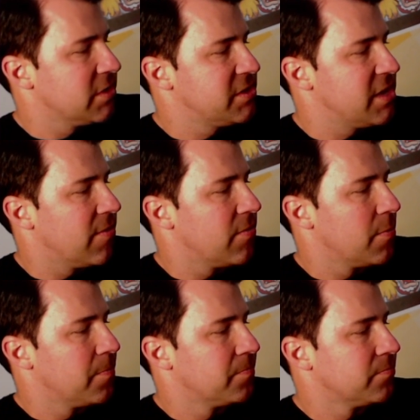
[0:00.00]
gonna save.
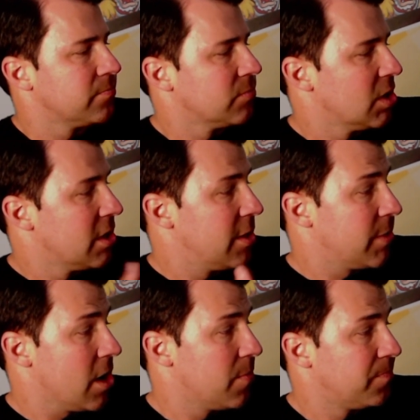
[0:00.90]
There
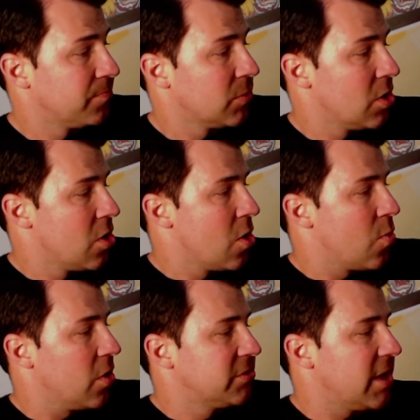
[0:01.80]
we go.
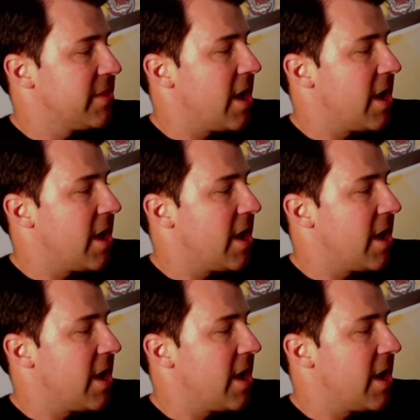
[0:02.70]
We're all done.